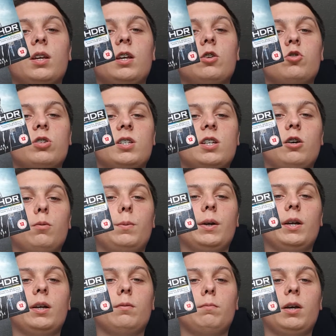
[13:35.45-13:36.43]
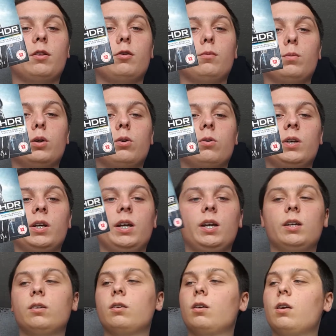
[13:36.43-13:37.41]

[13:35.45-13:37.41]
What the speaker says: Idris Elba and Matthew McConaughey.